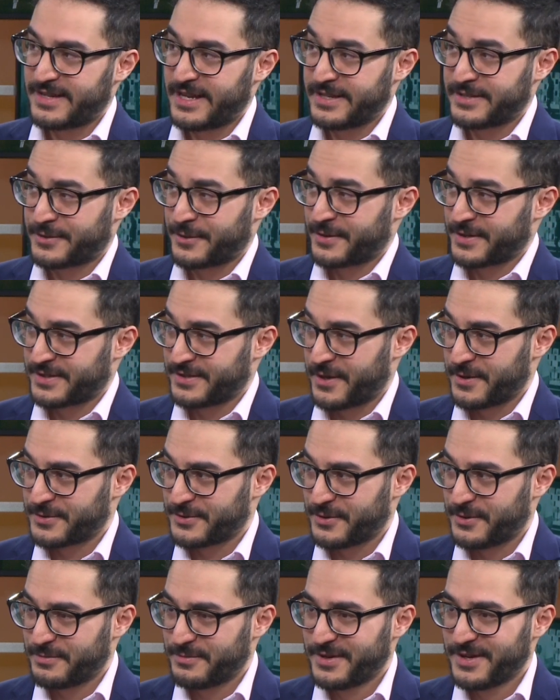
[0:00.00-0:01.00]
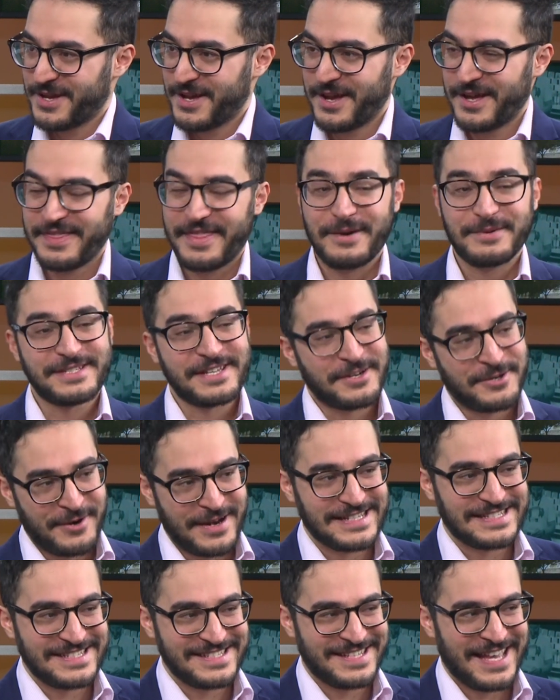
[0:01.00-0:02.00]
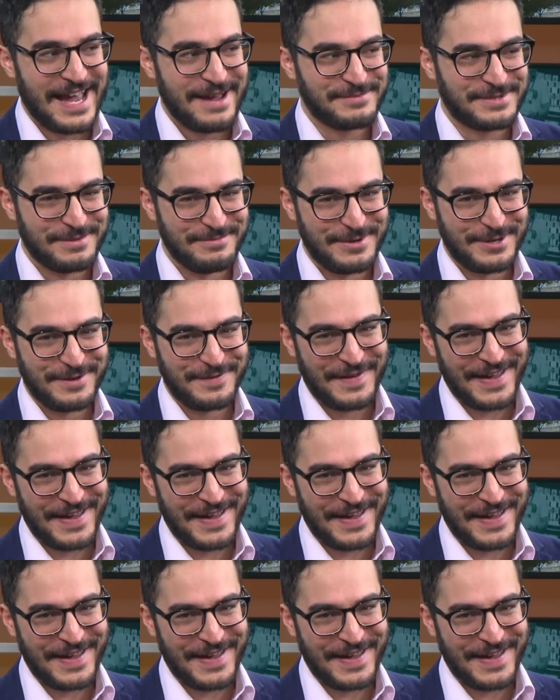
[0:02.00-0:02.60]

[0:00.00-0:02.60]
historic snowstorm. Mm. That was a crazy time to move